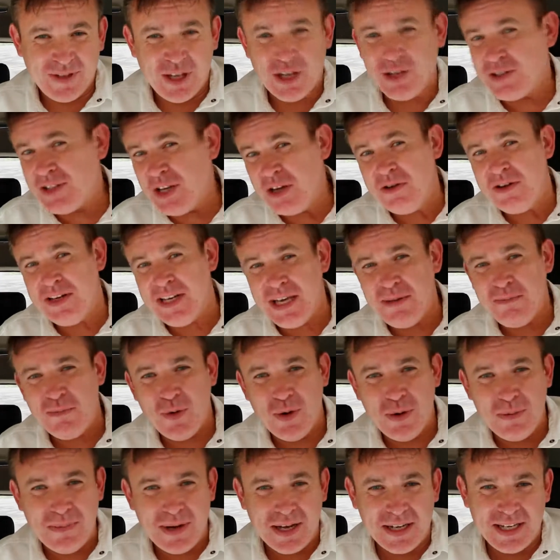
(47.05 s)
You don't need
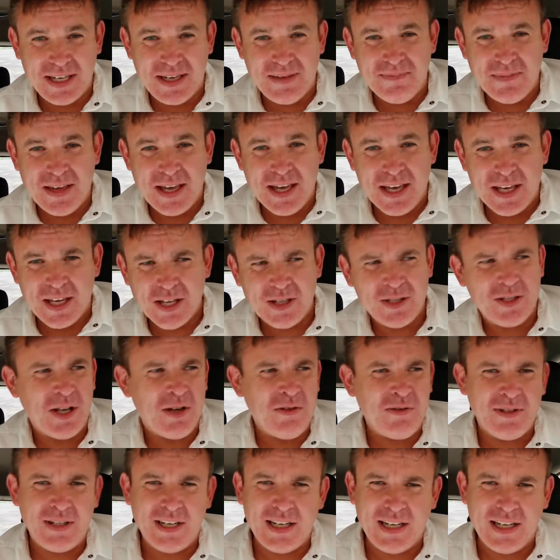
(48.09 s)
more money. You
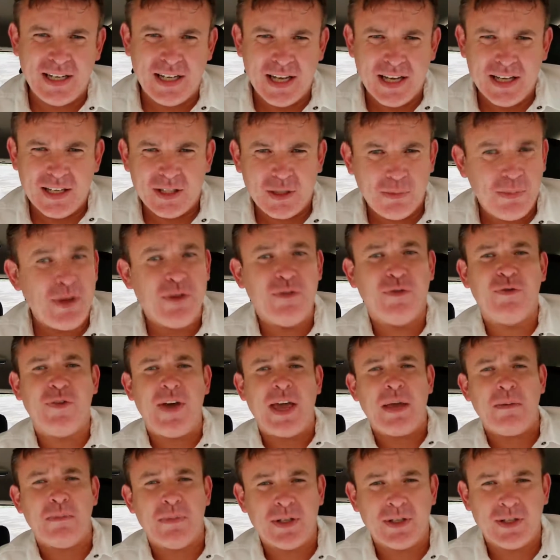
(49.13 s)
don't need to be
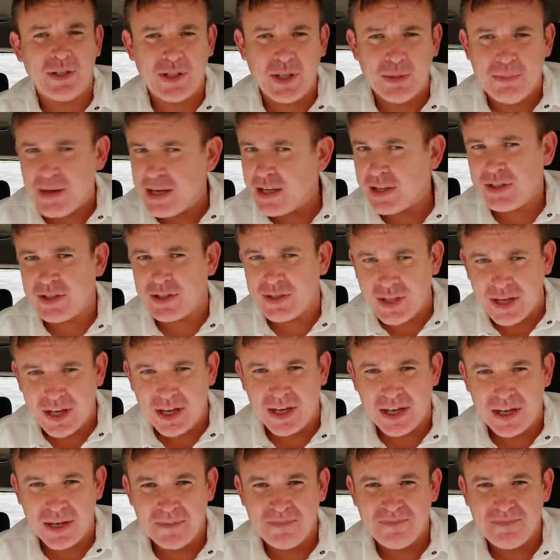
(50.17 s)
famous to be a star.